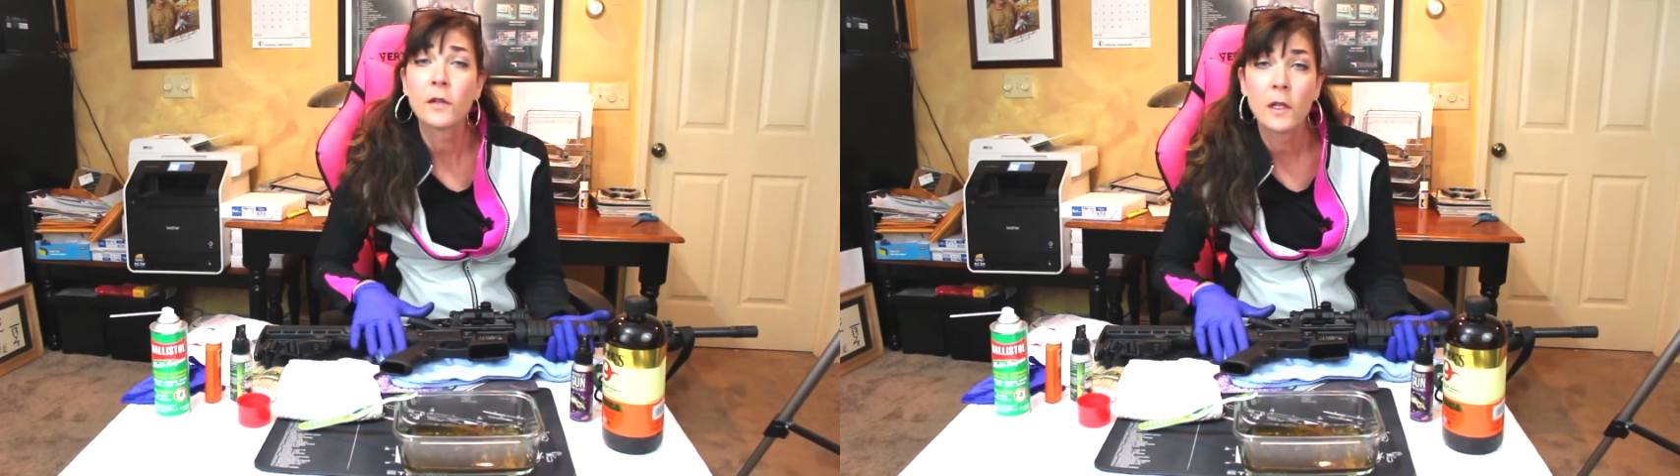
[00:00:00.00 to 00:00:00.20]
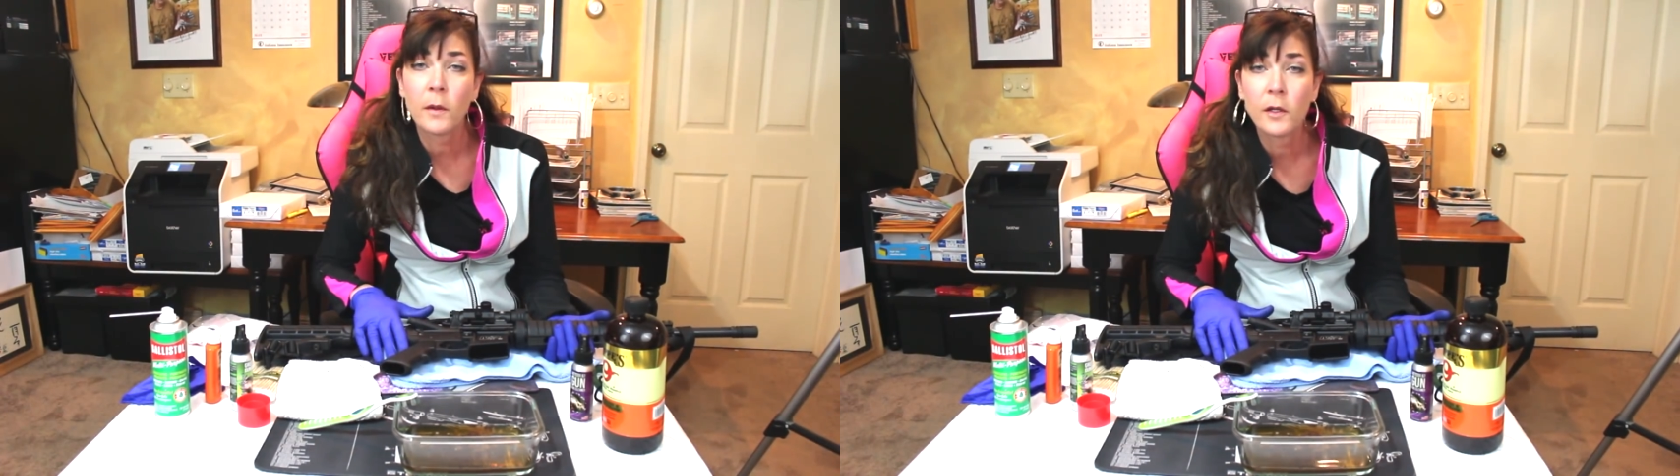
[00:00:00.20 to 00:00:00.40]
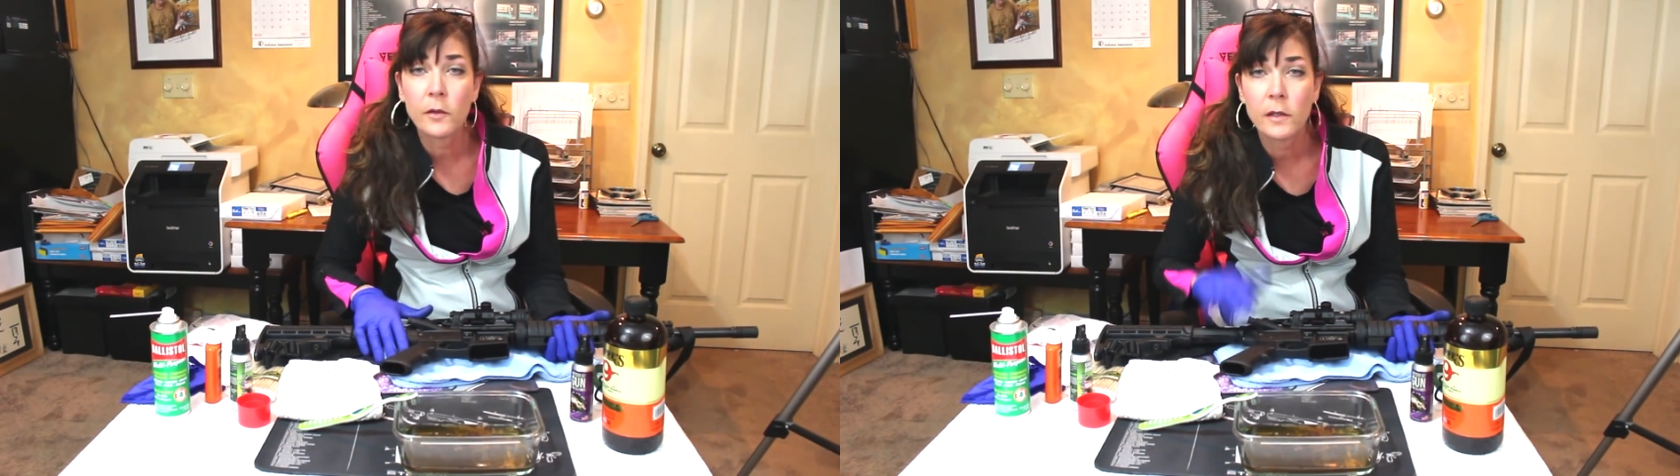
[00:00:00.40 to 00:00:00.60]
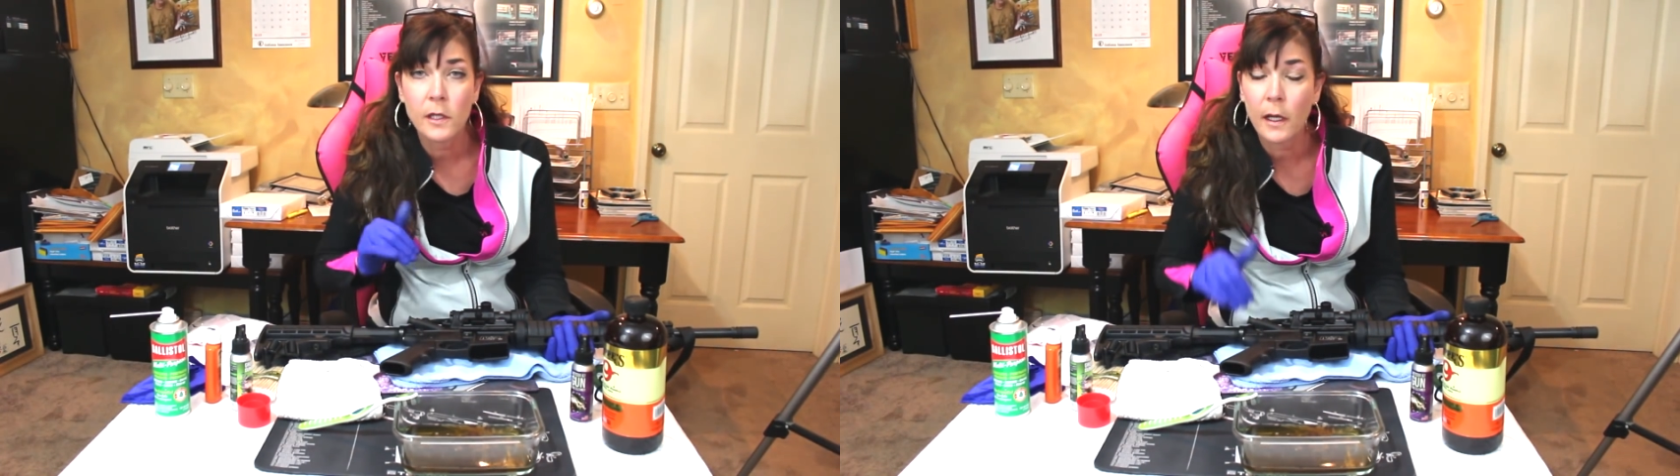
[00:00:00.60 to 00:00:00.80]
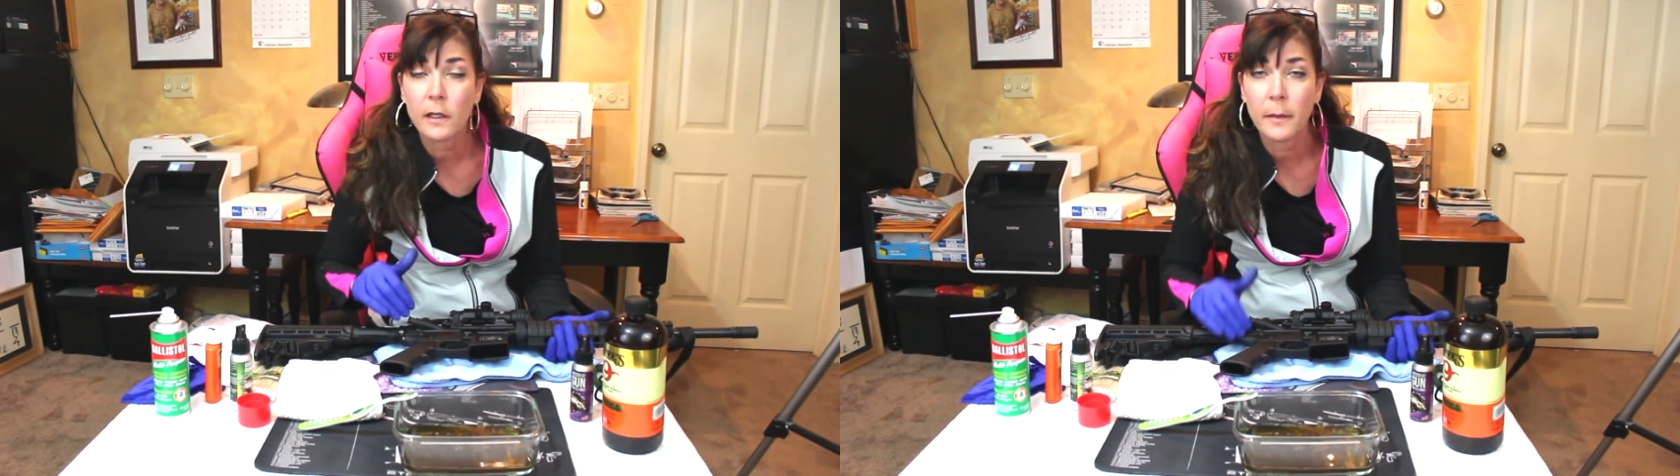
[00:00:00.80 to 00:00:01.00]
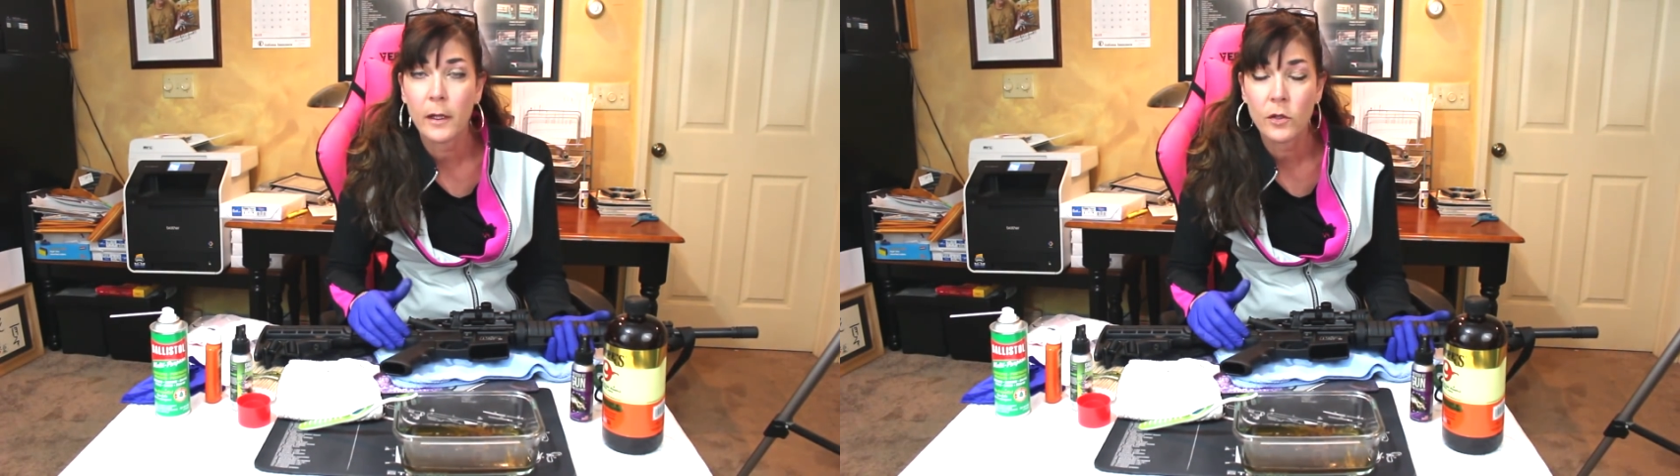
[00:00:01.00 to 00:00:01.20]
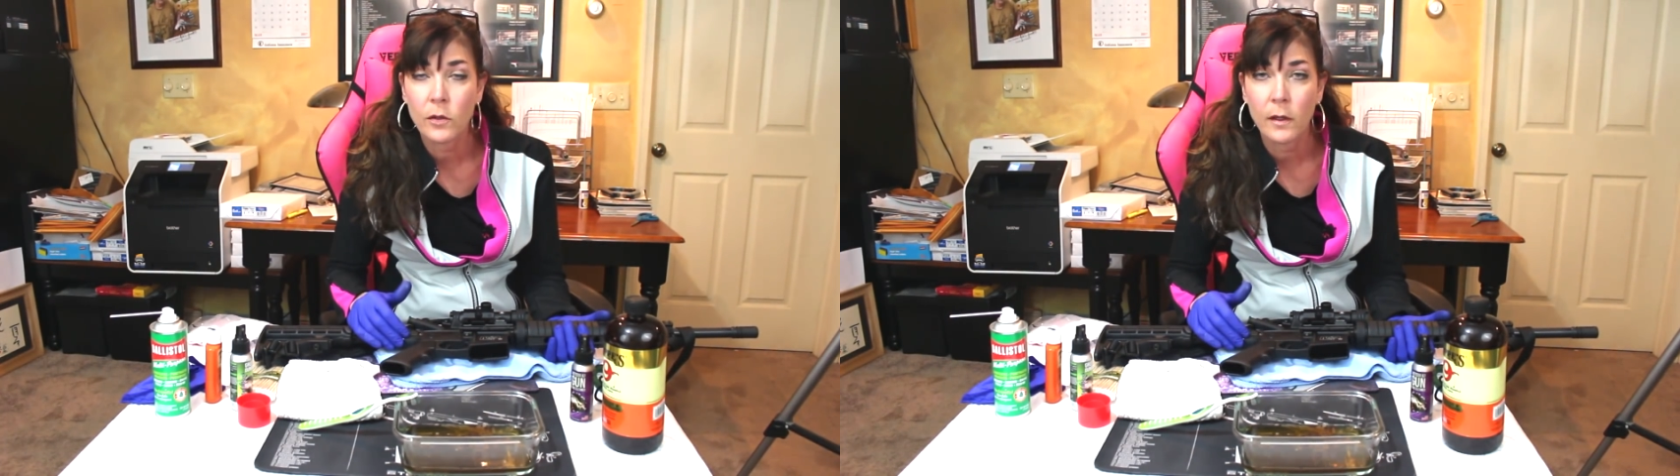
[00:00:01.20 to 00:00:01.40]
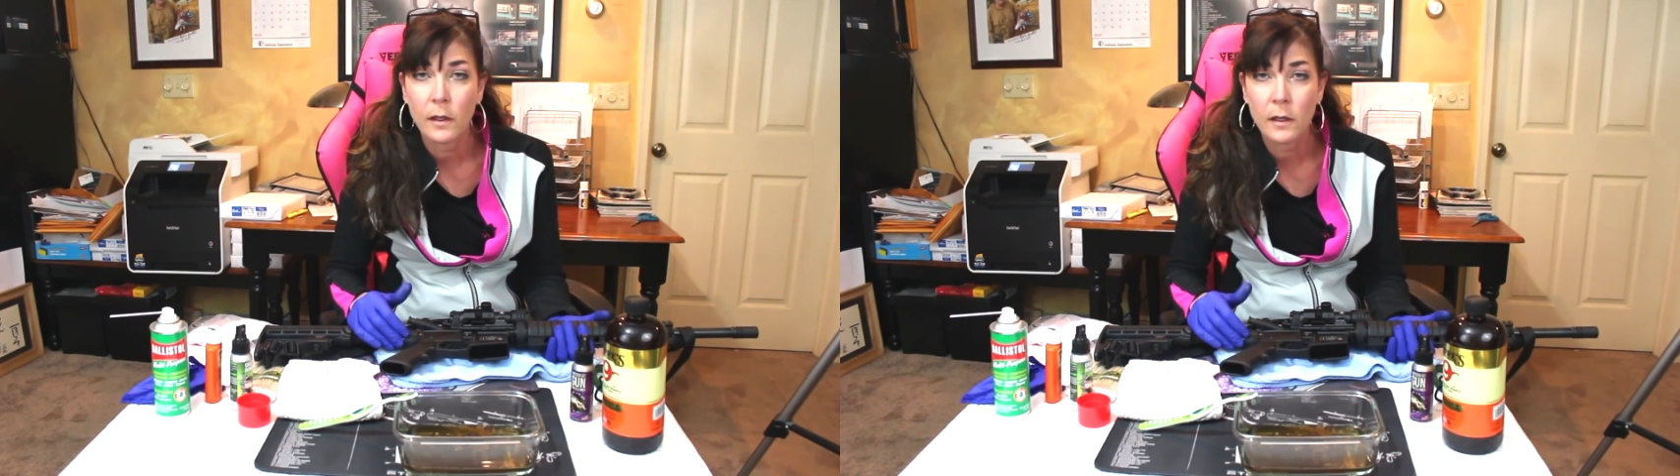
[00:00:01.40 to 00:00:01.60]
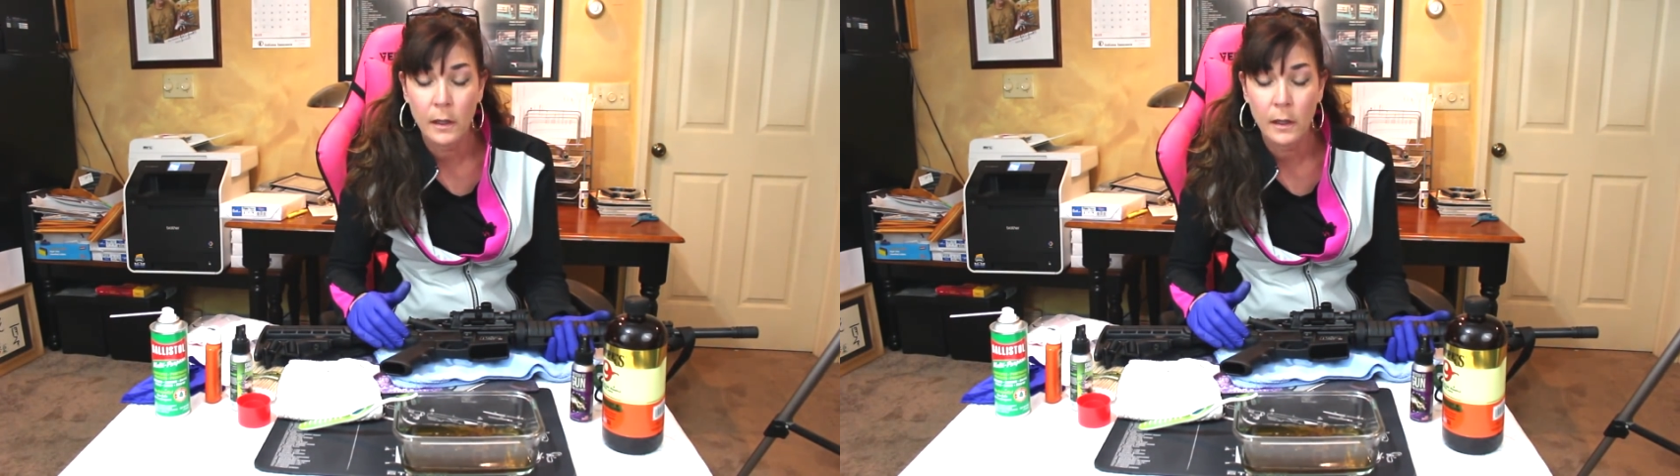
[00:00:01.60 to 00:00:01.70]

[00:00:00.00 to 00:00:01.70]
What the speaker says: thing we're gonna do is check it to make sure that it's